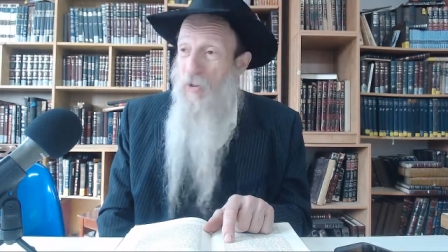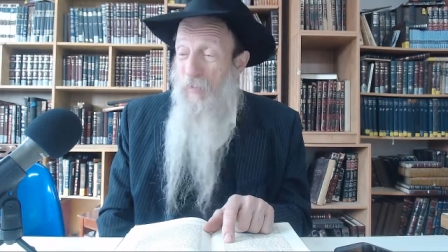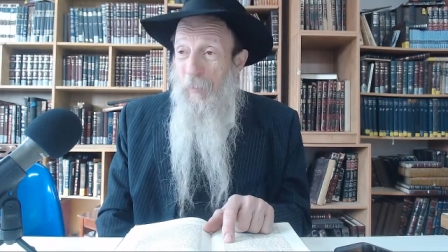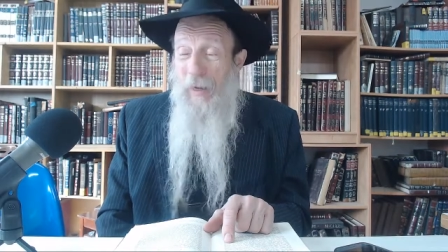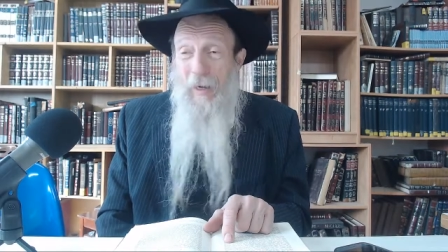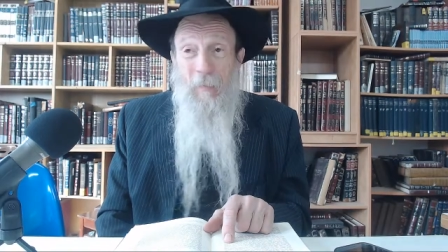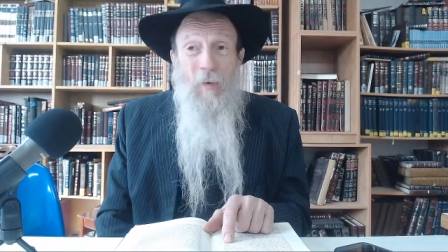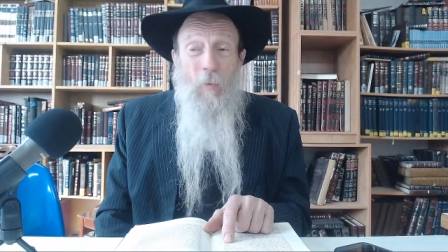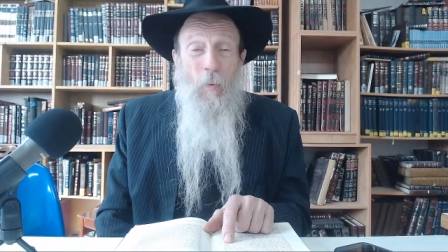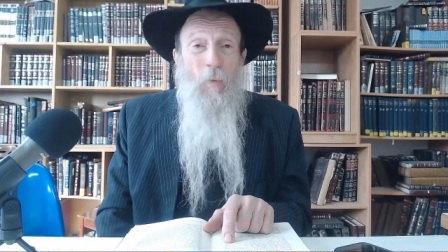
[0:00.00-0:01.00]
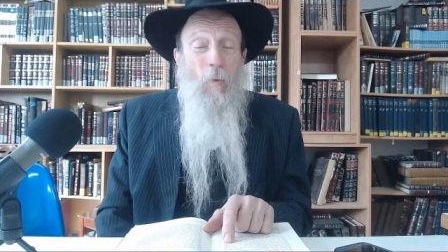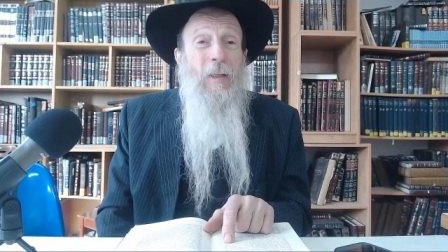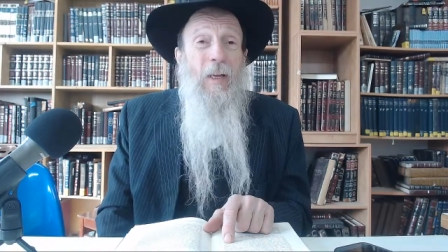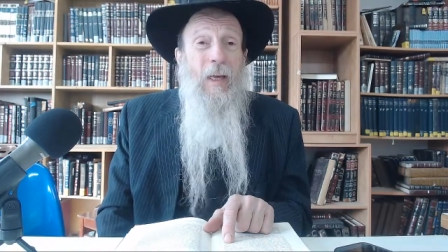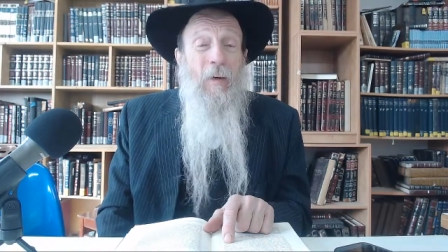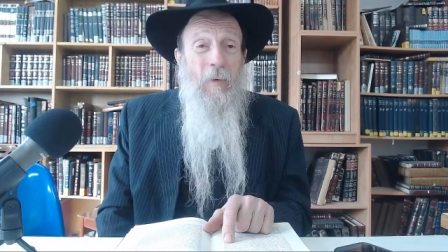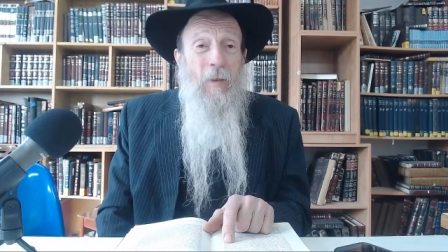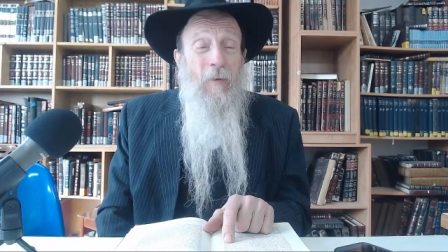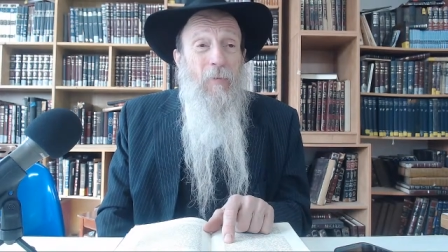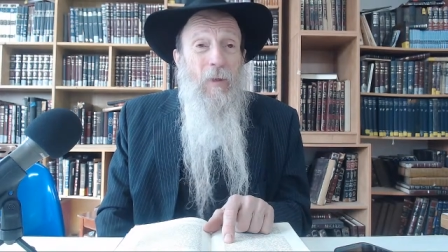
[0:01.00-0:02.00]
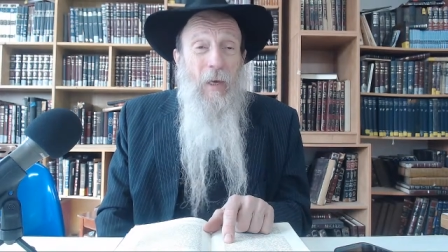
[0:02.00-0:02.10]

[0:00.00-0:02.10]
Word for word: It's from Adam. When when did Adam live?